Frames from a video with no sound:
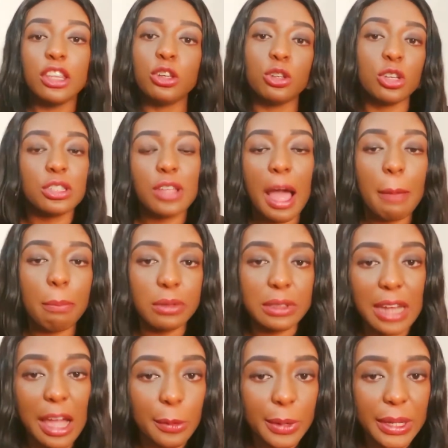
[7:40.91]
It doesn't
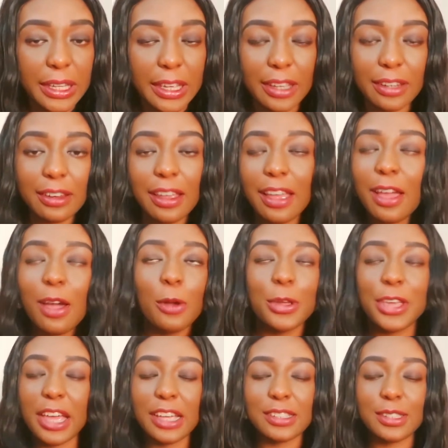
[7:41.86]
happen now again.
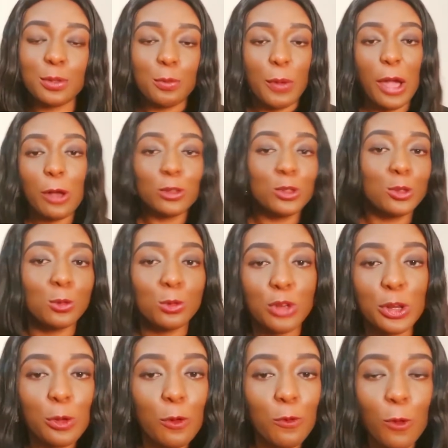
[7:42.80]
Yes, we are all
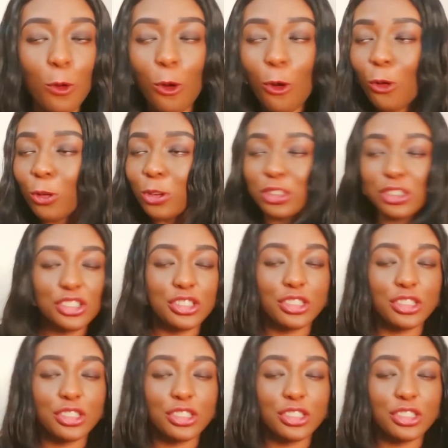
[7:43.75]
children of God.